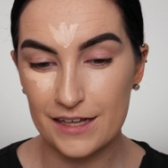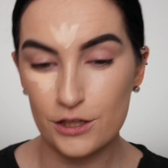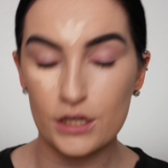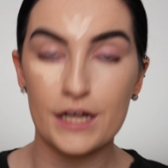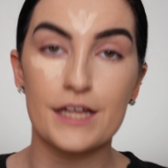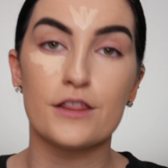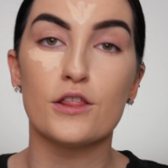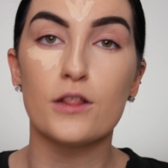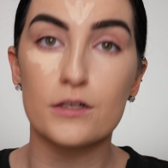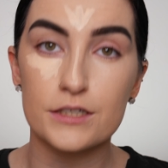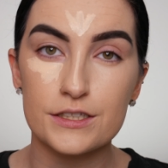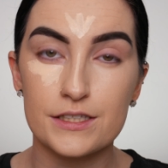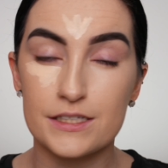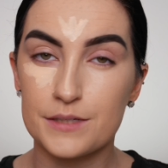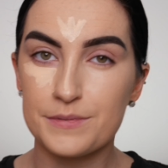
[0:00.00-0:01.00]
it
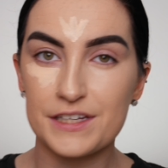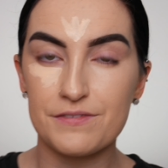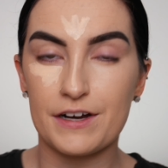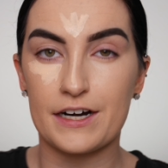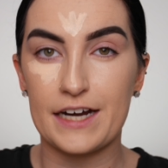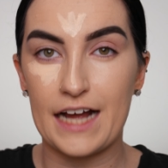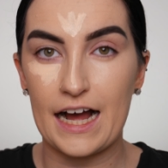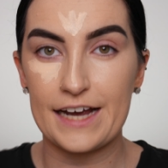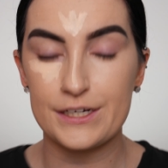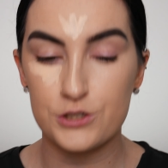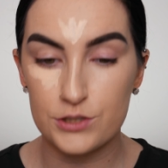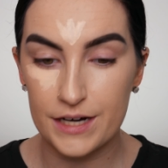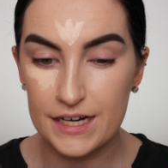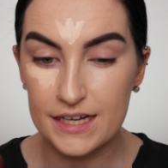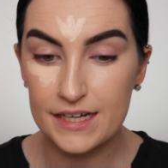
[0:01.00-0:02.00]
looks to be very
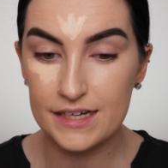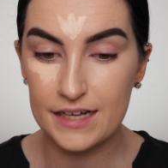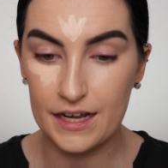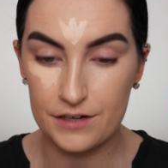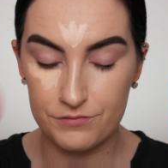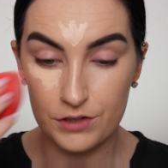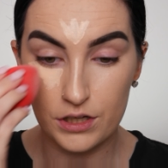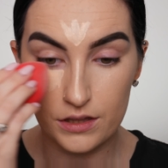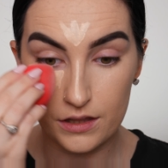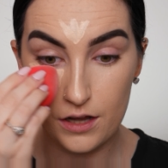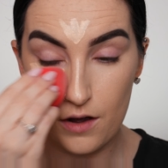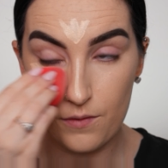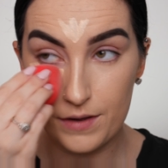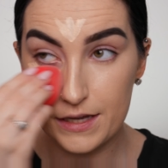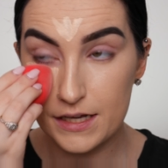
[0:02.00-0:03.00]
hydrating, kind of
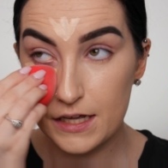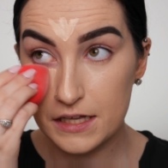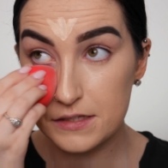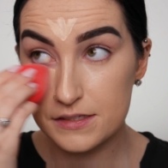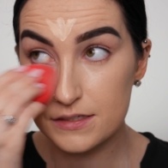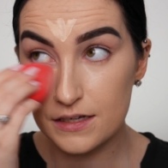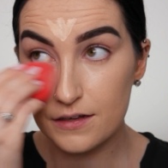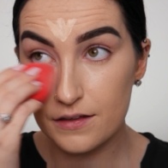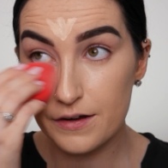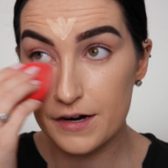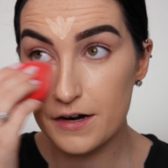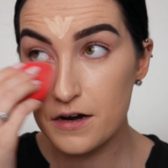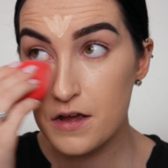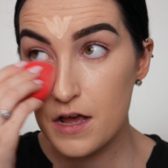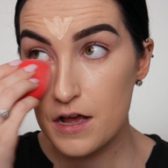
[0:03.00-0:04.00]
glowy
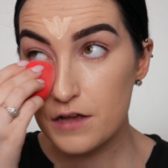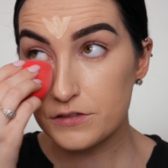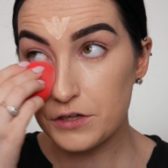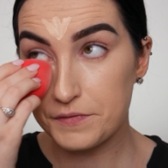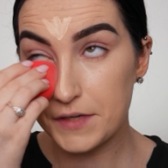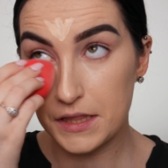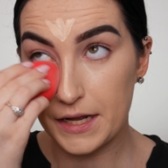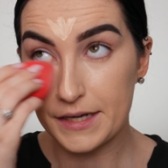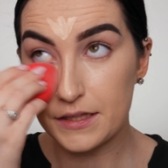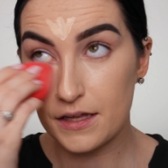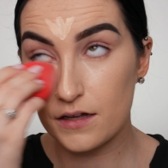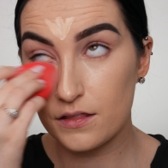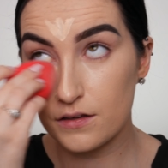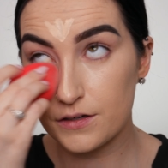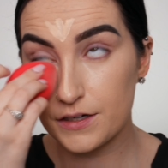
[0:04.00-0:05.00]
concealer. So if you like
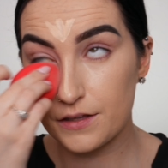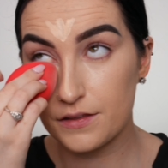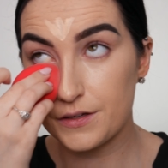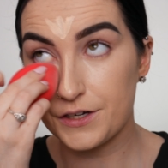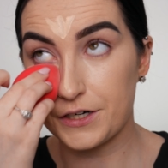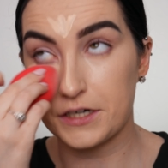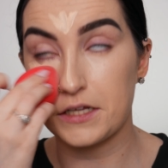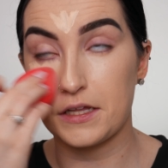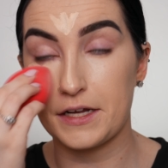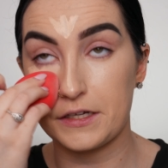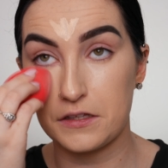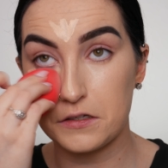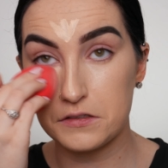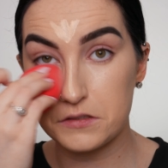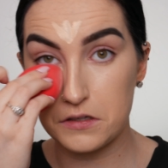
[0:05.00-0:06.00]
that look, then you're gonna like
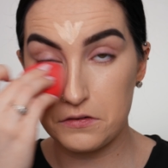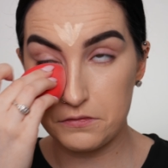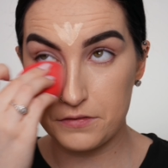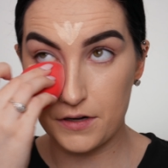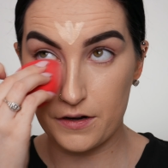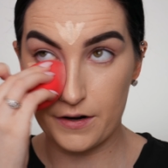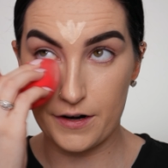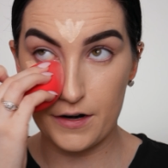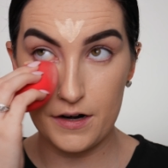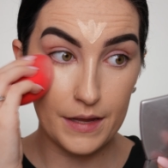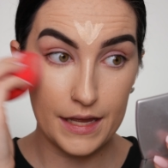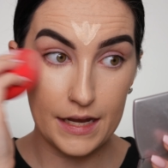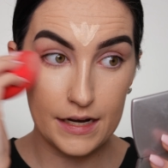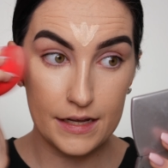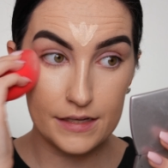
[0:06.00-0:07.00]
this so far.
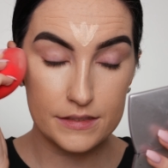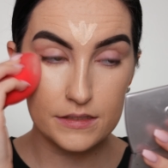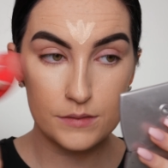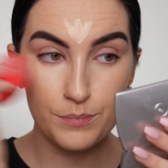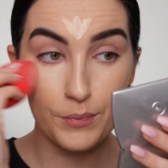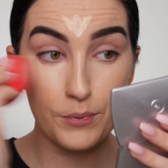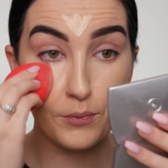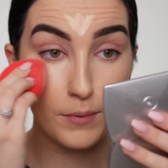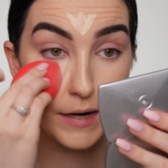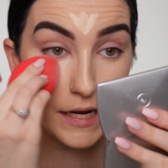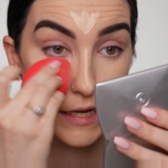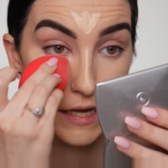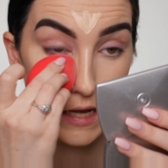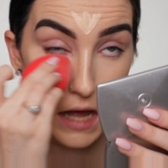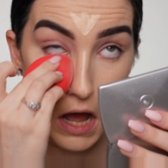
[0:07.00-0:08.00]
It is
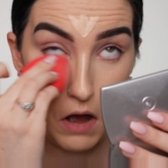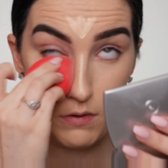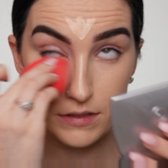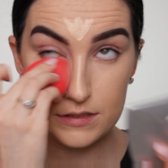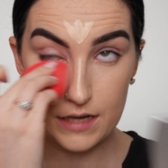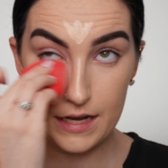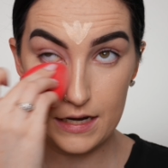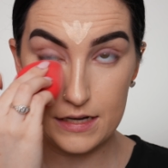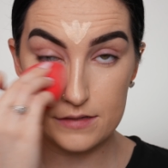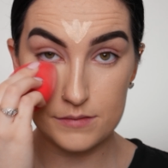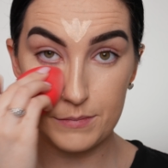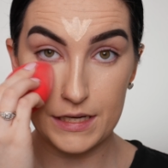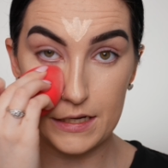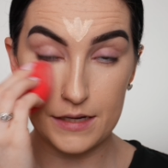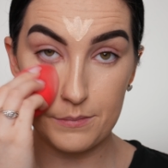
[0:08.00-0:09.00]
pretty, I would say it is
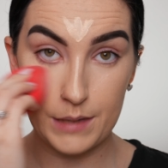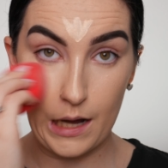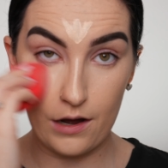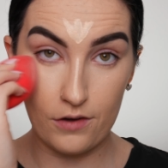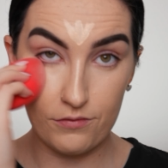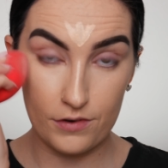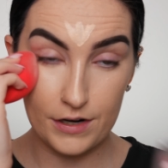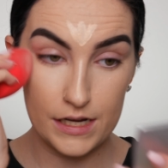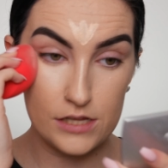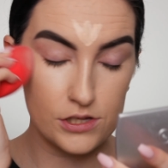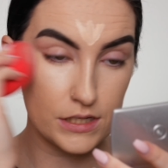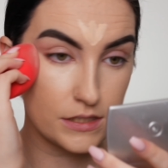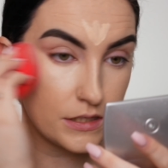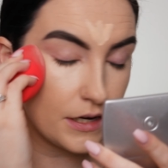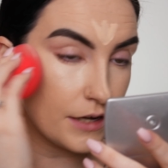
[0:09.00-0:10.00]
medium coverage.
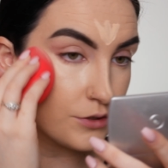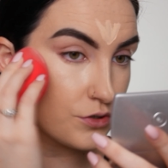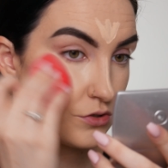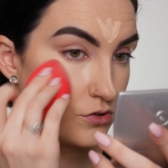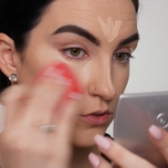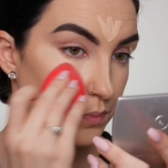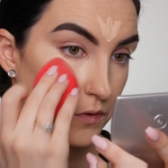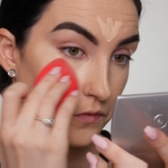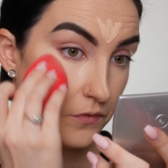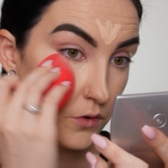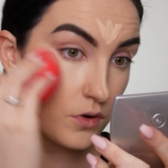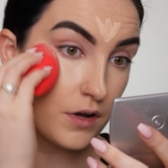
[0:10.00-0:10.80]
It's not super full